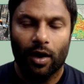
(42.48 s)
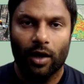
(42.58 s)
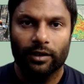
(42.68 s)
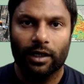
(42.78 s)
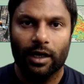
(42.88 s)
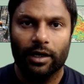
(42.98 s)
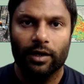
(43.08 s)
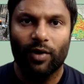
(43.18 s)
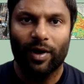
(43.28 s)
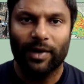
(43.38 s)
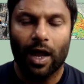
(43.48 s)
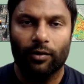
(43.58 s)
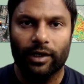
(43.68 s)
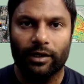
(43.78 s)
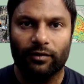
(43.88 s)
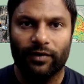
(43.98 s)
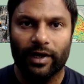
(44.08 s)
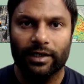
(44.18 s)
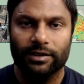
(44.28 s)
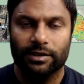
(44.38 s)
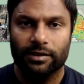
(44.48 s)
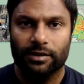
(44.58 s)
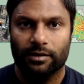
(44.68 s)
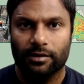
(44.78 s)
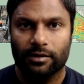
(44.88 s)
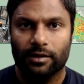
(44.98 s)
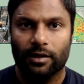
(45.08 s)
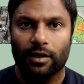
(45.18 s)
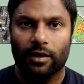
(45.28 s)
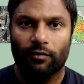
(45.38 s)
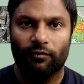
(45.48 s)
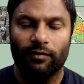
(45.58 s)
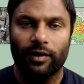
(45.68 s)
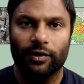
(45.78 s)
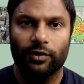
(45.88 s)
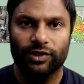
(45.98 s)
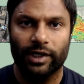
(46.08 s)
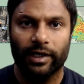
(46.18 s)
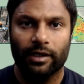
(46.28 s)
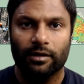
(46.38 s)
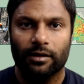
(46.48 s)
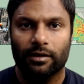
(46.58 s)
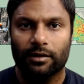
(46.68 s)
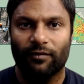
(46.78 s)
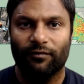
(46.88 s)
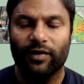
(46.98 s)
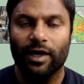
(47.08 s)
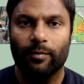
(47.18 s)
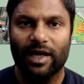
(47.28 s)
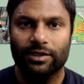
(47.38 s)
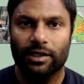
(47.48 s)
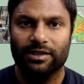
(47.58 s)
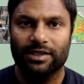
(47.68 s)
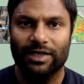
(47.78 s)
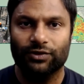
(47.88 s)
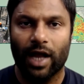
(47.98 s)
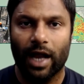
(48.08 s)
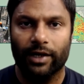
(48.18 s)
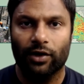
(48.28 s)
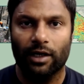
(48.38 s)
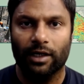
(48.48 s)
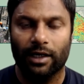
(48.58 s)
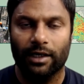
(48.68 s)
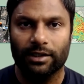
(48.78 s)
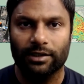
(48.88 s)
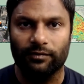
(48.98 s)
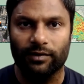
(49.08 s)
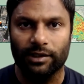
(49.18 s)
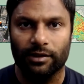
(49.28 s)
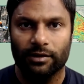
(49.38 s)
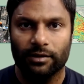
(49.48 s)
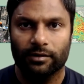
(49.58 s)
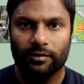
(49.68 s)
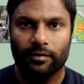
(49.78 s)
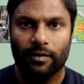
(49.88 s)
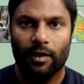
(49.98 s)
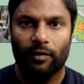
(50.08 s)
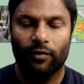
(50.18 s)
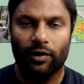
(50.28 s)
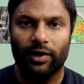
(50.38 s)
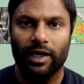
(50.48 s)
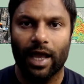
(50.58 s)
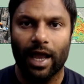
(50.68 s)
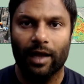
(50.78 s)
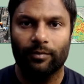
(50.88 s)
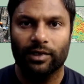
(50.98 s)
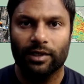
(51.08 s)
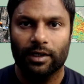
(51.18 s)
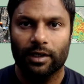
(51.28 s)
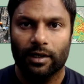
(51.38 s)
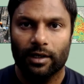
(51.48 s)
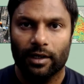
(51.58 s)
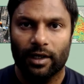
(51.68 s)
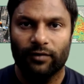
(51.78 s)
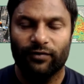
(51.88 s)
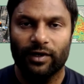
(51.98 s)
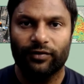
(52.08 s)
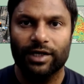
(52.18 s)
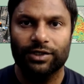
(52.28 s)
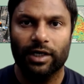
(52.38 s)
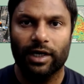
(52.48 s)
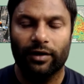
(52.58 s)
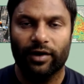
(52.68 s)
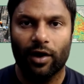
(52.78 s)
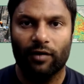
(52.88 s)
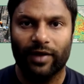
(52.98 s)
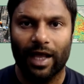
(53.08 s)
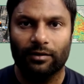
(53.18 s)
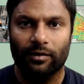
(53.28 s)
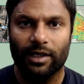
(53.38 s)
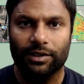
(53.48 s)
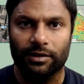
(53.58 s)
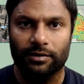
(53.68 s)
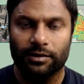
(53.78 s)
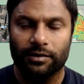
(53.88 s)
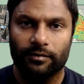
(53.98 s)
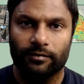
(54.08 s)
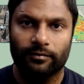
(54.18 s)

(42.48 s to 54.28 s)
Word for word: On the current WEPPcloud interface, we were using the field measured saturated hydraulic conductivity for Green-Ampt infiltration and runoff calculations.